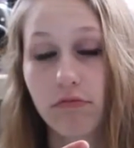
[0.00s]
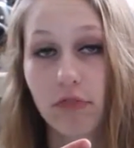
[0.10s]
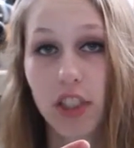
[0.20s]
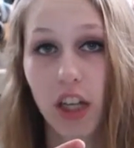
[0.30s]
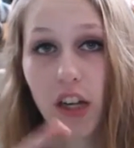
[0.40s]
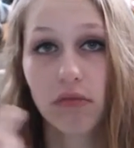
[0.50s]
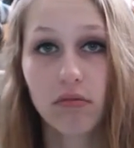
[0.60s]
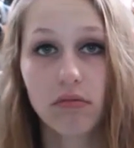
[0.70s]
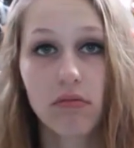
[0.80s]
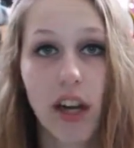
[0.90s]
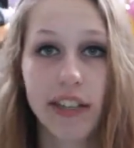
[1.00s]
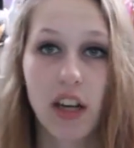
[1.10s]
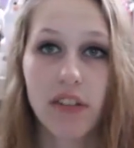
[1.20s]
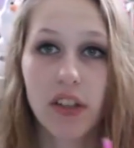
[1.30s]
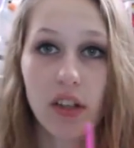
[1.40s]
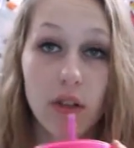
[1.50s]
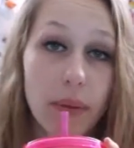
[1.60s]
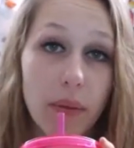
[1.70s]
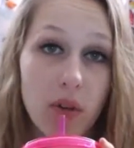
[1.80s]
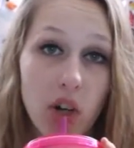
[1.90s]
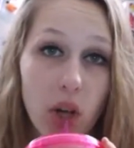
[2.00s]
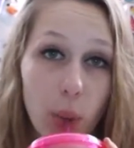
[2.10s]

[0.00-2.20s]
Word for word: Does that count? Iced coffee or popcorn?